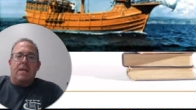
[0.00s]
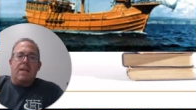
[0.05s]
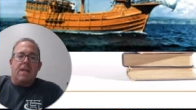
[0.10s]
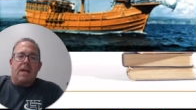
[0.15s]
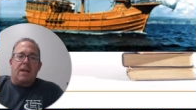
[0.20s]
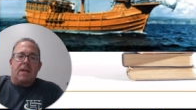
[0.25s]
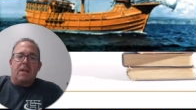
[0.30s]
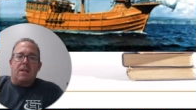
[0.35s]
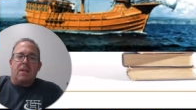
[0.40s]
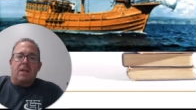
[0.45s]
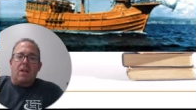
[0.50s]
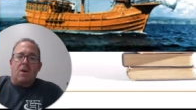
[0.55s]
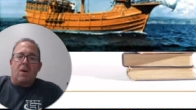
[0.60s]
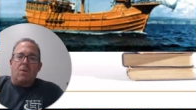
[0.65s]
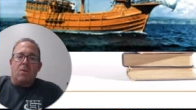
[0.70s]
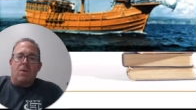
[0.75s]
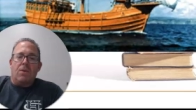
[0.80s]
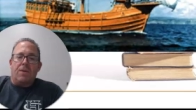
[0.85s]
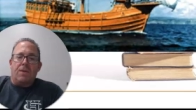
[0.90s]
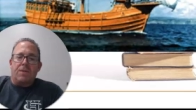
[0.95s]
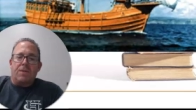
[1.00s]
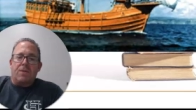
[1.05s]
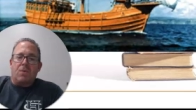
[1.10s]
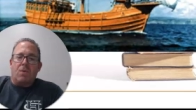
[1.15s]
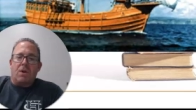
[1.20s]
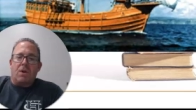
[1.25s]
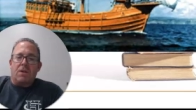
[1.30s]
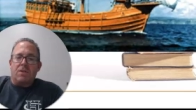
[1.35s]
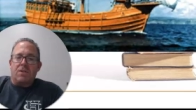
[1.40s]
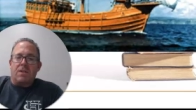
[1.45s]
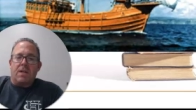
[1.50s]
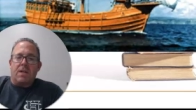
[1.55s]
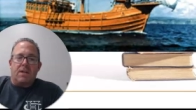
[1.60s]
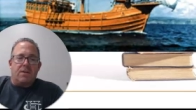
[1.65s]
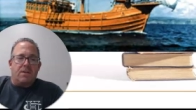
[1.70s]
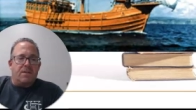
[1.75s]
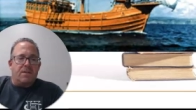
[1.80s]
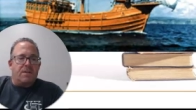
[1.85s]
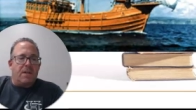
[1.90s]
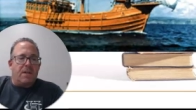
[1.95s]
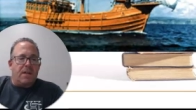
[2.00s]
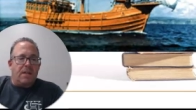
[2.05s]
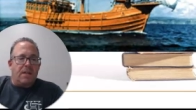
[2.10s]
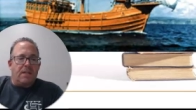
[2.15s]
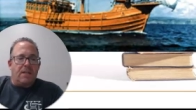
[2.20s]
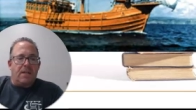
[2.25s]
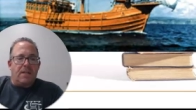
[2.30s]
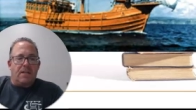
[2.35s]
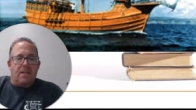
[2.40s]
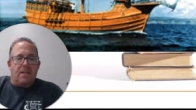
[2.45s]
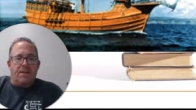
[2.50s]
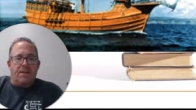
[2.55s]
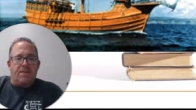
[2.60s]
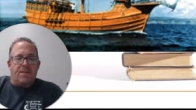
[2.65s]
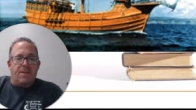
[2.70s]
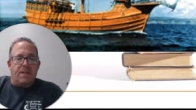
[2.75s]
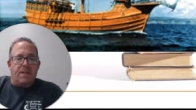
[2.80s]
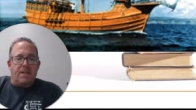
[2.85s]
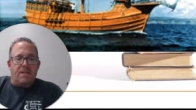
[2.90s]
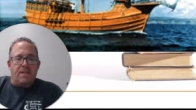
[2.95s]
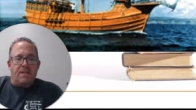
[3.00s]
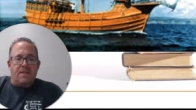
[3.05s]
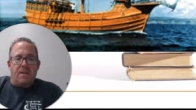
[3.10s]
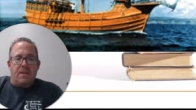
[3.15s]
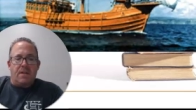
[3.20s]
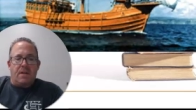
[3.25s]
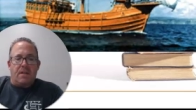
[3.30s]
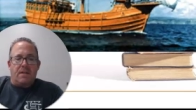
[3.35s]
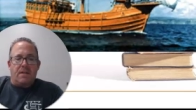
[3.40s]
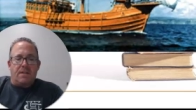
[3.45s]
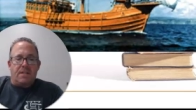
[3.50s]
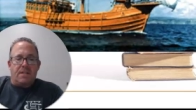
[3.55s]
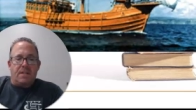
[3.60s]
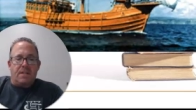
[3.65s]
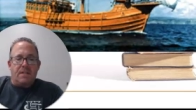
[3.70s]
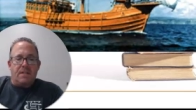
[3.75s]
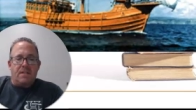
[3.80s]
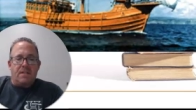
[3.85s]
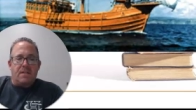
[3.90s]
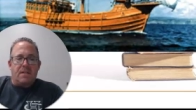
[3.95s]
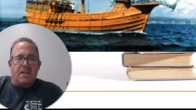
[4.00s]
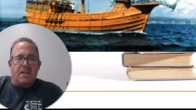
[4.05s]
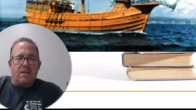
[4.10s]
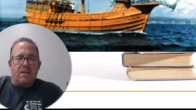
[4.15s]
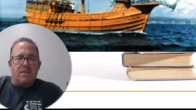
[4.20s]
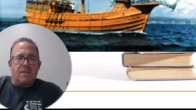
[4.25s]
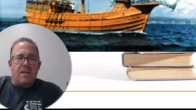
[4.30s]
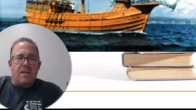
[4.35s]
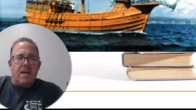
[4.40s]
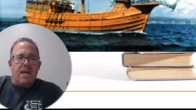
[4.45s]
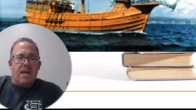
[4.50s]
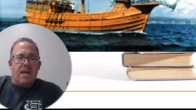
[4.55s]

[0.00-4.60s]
they could lower the square sails and then lift these uh, Latin sails.